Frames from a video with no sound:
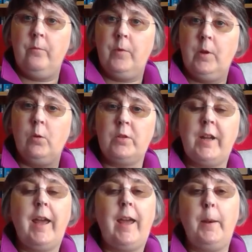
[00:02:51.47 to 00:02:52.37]
go to a
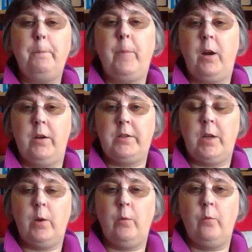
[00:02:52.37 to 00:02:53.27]
hen
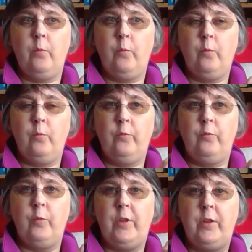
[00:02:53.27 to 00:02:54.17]
party
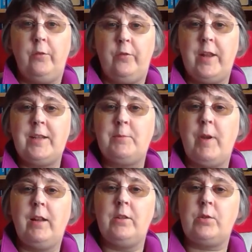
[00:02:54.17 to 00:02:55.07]
with her friends
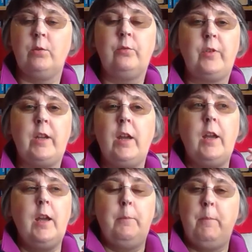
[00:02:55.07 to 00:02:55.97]
Mel and Sophie.
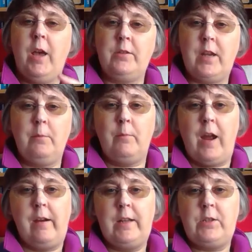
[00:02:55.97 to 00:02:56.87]
Mel's getting
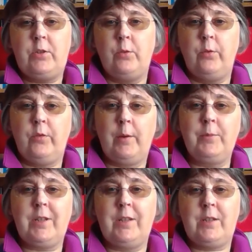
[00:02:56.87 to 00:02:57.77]
married, so they've come
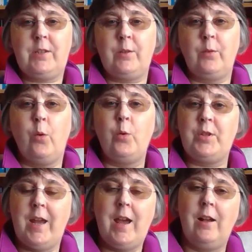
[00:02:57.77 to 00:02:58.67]
to this
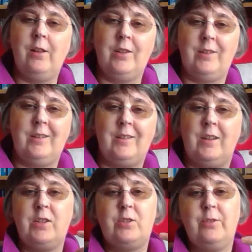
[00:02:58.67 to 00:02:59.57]
hotel, an
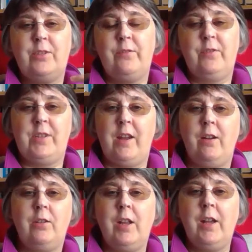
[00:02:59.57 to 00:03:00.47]
exclusive
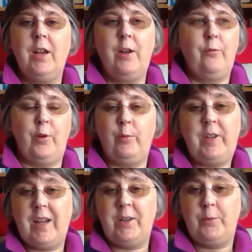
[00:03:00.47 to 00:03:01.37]
hotel, for a weekend of